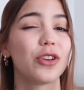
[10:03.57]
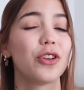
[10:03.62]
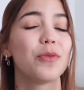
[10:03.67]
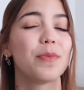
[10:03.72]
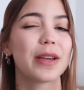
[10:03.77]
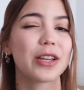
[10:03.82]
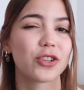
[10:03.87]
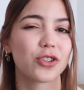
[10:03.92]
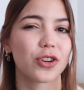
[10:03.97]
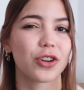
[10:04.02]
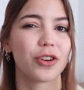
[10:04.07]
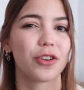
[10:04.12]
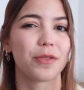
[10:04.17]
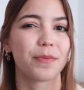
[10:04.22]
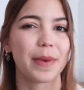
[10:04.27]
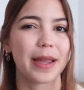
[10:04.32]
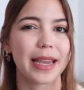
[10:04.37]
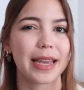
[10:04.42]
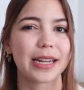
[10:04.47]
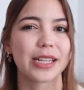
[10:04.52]
you make sure you're
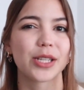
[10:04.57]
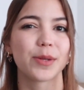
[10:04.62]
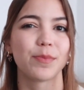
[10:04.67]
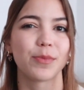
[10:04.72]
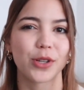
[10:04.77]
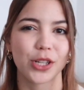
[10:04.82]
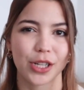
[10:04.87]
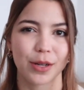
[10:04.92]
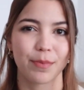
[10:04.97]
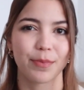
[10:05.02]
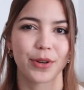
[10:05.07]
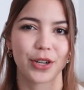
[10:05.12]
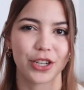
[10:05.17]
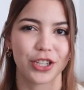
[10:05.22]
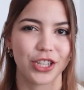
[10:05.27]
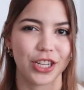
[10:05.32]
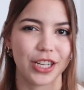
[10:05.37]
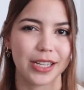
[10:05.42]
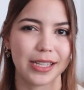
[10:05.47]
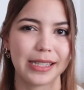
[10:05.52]
making a smart
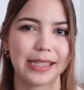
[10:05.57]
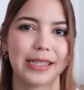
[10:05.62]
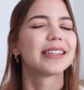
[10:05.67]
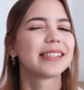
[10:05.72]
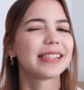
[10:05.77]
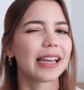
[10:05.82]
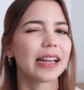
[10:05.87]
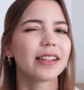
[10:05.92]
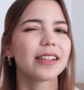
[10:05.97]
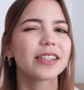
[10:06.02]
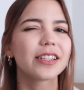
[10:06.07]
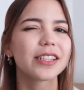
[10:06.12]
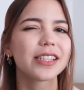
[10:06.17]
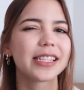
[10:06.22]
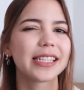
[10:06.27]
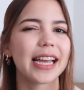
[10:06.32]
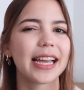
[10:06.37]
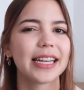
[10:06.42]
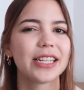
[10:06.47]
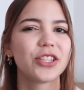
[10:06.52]
purchase. Sellers
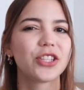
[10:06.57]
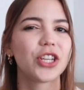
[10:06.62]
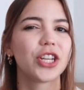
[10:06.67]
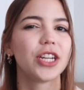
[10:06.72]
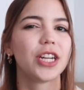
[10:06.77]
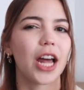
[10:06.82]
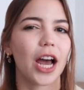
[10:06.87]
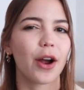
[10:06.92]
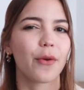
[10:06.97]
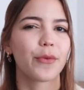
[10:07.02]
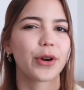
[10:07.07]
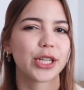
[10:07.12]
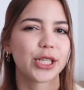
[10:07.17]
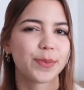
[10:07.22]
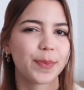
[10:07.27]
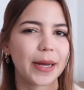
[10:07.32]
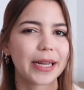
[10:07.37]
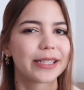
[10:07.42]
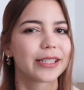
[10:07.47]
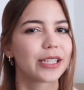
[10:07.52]
tend to not
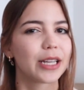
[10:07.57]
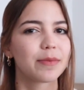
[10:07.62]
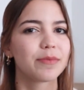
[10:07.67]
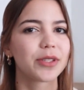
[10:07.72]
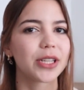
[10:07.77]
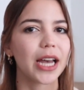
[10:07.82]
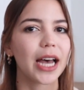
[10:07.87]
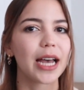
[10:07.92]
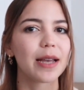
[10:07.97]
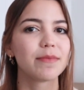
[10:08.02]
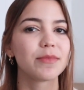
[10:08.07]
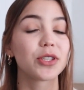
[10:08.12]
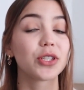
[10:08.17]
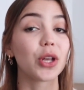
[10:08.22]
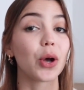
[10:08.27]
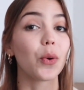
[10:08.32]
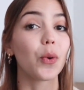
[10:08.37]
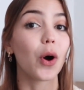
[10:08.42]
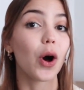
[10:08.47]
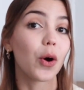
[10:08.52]
respond sometimes,
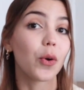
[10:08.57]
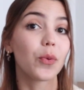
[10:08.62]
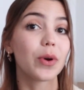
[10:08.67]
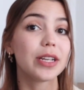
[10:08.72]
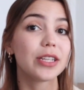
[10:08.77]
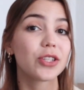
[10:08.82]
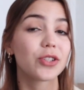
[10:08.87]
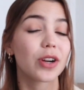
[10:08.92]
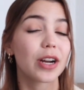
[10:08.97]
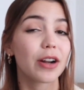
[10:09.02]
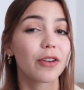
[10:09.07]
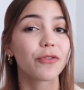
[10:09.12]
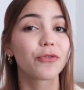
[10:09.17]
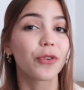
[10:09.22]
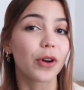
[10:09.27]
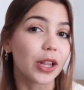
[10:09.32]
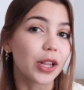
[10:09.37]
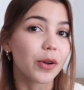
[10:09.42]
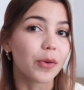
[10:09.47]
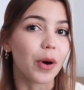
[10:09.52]
so always try to
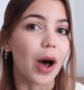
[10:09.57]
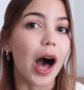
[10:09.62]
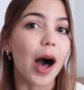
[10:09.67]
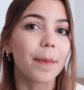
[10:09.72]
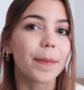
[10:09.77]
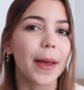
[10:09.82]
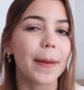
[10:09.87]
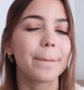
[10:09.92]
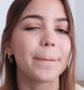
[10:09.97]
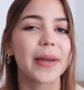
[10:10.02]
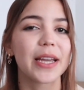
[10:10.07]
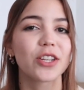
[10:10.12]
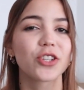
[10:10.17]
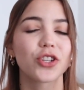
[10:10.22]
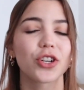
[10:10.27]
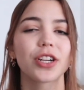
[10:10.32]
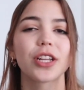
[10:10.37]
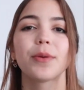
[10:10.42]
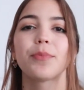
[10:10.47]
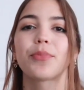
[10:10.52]
follow up and make
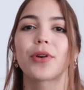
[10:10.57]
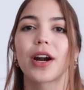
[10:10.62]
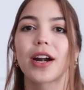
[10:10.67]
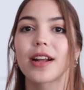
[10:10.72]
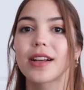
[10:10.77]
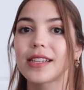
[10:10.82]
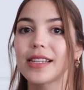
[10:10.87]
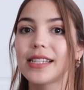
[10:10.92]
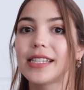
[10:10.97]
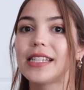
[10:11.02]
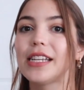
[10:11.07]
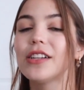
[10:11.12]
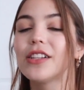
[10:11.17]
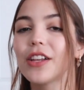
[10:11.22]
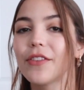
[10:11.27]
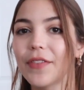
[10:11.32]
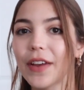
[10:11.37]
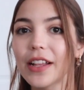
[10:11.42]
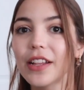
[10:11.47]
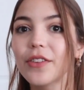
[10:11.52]
sure the product is still
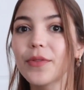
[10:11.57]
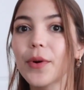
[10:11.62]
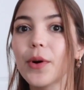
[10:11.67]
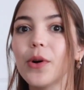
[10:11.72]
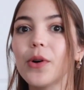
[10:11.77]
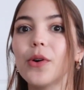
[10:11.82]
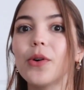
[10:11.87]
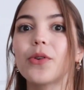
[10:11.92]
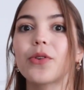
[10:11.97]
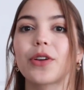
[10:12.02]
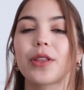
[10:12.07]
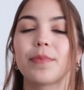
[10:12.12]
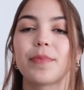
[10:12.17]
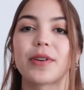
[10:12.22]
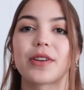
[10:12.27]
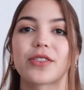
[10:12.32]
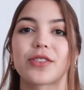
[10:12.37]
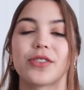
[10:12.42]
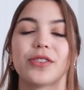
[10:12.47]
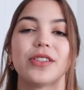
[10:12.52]
available or the
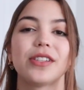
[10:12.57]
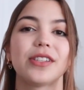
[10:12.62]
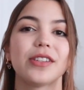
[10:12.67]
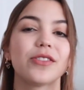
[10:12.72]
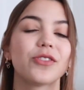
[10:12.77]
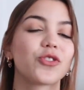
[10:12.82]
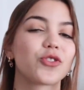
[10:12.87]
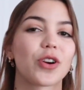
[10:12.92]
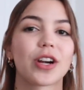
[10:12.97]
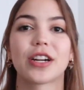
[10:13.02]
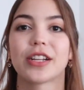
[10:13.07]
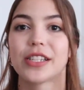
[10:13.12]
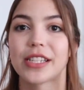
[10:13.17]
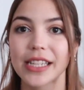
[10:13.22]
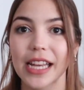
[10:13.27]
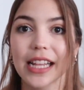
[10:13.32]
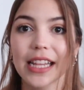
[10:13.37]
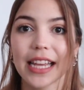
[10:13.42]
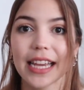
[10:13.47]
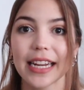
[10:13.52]
person is still trying to
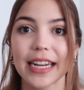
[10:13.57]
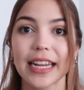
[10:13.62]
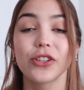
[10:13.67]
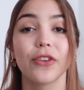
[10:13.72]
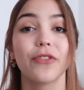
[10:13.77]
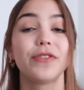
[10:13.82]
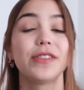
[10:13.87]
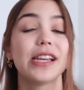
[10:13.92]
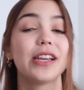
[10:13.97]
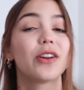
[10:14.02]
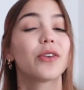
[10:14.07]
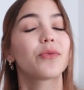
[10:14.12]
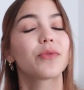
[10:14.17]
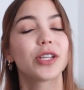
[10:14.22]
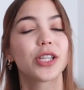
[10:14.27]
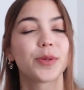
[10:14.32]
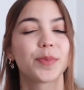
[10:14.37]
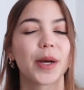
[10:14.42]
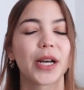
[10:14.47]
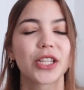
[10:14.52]
sell it. So if they don't
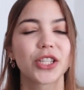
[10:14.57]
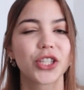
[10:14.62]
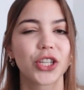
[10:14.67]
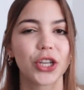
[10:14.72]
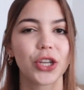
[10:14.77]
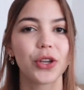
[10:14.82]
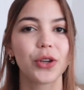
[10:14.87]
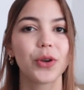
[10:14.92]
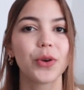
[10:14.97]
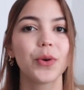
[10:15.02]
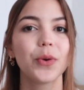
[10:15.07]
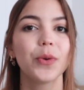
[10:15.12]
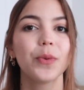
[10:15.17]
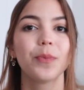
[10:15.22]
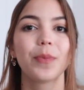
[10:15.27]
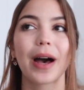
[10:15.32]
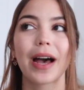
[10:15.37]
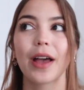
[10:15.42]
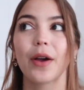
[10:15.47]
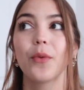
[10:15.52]
respond to you
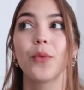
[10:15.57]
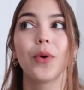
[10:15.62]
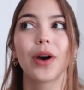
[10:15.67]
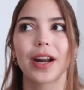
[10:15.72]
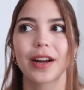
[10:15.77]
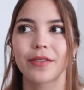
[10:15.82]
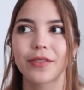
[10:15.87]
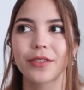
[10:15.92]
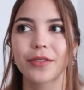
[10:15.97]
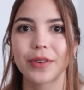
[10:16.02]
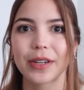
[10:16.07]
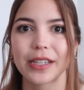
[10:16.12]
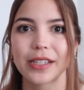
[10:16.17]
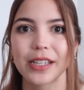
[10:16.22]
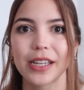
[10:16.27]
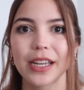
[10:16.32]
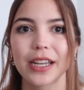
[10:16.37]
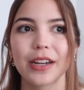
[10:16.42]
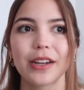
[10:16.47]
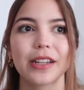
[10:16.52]
by whatever
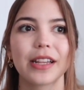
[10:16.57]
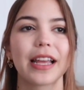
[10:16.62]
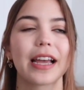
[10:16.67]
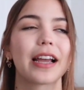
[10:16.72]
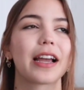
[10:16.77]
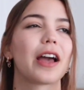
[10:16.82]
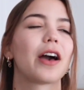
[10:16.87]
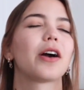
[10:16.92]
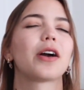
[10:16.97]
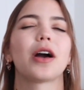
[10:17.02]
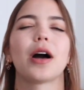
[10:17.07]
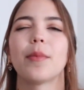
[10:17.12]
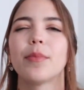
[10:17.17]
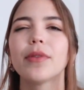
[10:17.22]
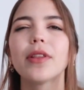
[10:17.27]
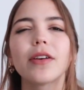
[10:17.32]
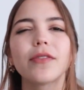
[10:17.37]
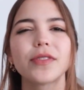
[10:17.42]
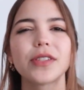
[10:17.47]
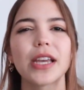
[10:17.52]
reason in like a
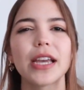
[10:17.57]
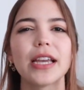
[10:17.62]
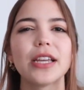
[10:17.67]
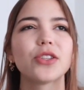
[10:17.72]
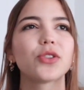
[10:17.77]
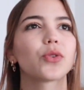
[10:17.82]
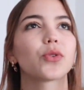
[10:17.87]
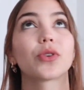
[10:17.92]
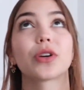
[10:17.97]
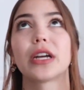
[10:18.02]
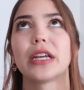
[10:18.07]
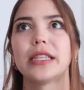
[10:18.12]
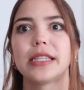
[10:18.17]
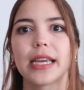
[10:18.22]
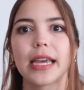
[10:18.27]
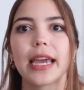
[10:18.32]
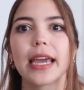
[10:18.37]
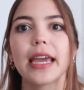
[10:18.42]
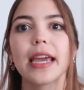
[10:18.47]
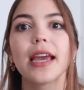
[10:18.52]
couple of days or a
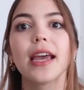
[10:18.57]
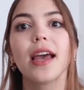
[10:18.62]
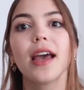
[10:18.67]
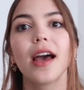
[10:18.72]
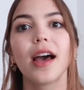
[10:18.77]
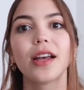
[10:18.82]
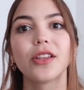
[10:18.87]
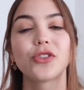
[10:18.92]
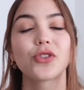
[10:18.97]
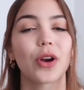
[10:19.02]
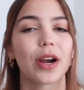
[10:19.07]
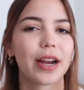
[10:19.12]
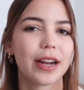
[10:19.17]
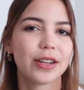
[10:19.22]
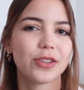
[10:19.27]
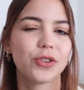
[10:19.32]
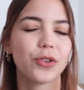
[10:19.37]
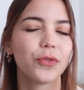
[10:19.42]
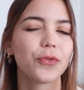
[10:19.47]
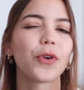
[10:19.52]
day, try
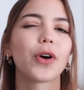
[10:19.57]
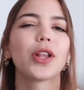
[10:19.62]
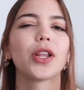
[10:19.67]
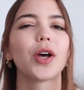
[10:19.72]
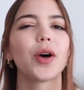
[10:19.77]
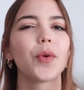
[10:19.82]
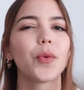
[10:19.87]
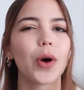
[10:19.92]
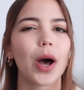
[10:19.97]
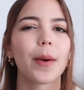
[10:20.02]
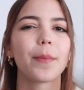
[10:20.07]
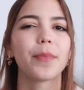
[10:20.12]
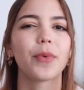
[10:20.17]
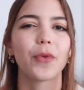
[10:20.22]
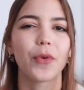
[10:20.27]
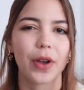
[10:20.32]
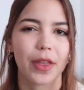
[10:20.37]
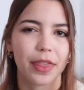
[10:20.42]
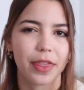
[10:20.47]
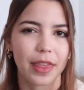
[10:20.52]
to follow up
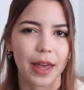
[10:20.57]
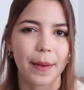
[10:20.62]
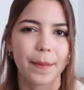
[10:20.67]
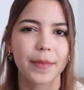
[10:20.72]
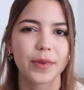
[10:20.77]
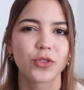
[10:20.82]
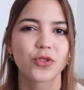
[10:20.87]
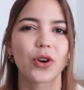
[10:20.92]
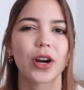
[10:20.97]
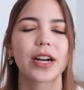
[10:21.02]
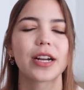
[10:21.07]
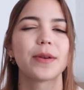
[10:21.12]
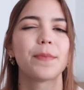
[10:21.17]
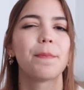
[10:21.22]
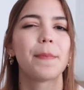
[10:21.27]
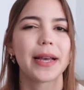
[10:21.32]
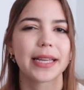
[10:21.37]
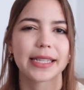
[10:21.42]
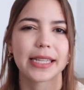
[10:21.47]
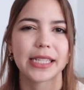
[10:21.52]
with them. Try to
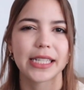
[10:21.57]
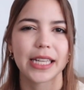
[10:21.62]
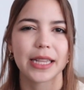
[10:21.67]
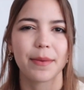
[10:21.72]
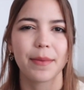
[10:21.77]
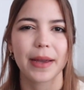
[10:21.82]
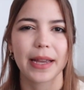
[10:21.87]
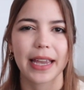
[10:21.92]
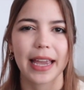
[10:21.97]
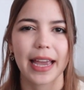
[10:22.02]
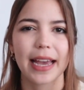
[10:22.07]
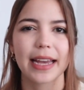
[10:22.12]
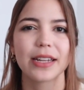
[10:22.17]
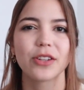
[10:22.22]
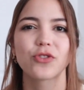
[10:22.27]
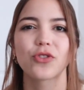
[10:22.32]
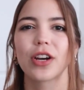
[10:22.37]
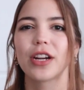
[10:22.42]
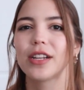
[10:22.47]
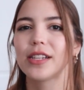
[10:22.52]
message them again,
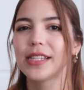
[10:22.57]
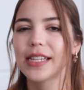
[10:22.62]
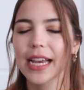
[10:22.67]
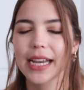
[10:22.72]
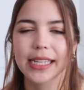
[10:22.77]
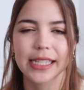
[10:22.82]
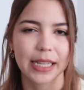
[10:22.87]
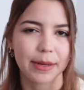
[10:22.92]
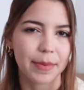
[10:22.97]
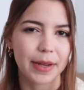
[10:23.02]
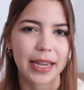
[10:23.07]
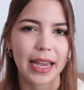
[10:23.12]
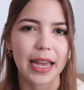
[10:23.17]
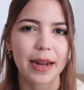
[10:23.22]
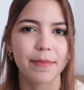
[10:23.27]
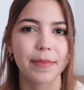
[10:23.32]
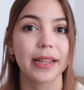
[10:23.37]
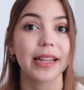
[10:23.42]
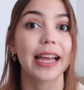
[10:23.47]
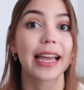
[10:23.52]
try to text them again
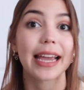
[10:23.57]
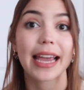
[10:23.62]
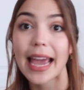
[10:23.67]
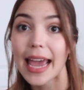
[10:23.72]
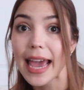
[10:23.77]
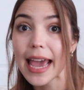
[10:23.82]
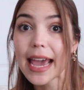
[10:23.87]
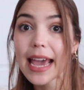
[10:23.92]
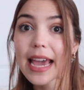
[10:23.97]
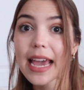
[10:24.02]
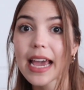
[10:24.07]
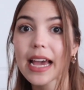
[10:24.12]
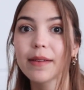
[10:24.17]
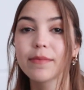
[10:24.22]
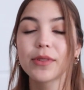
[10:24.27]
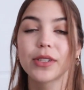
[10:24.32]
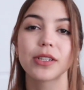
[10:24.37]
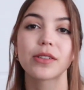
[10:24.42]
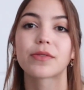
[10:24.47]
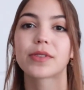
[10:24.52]
and be like, hey, I'm
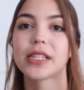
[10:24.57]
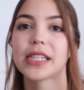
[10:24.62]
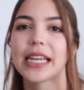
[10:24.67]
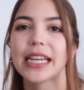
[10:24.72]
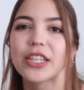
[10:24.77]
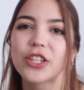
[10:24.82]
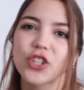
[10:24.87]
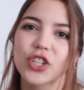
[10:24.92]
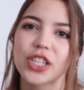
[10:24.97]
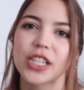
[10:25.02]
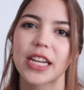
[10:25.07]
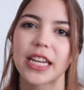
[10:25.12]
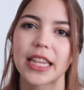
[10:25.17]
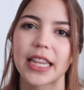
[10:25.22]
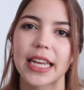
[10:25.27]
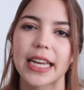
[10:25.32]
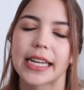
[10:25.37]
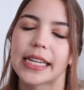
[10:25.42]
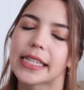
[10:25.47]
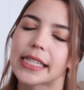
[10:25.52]
still really interested in
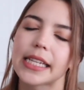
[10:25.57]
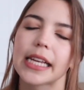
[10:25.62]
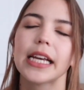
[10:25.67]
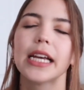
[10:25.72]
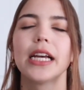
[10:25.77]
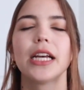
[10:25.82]
this.